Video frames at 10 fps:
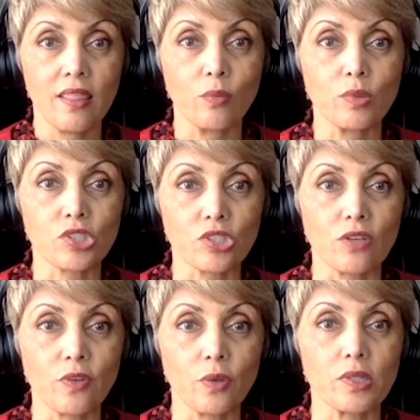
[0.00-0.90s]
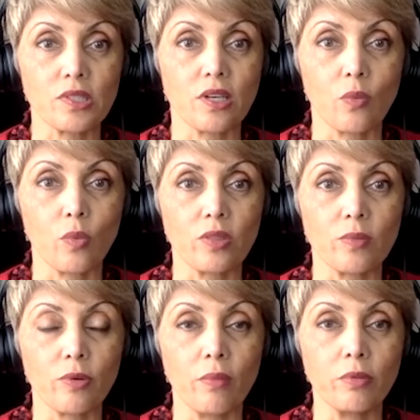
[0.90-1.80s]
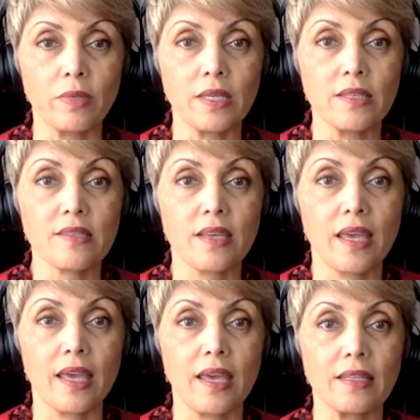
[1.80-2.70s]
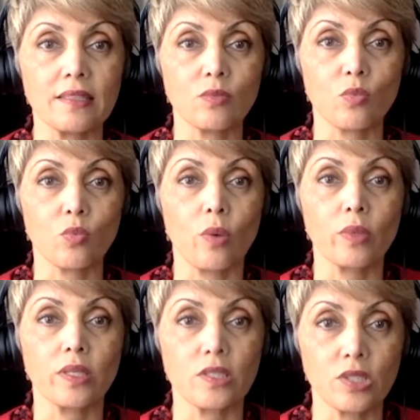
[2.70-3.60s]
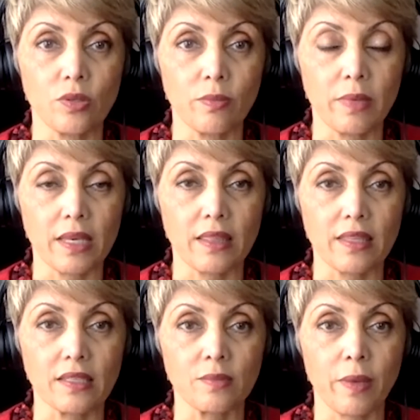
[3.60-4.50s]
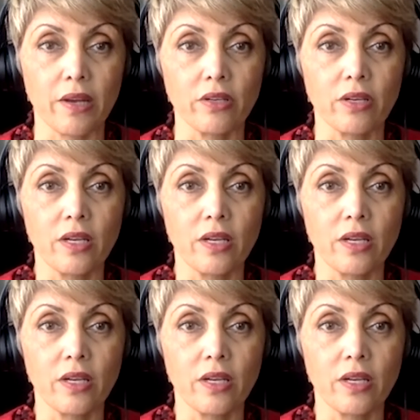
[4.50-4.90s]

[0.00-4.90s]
that we start focusing on what the problem is and what we can do to make things better.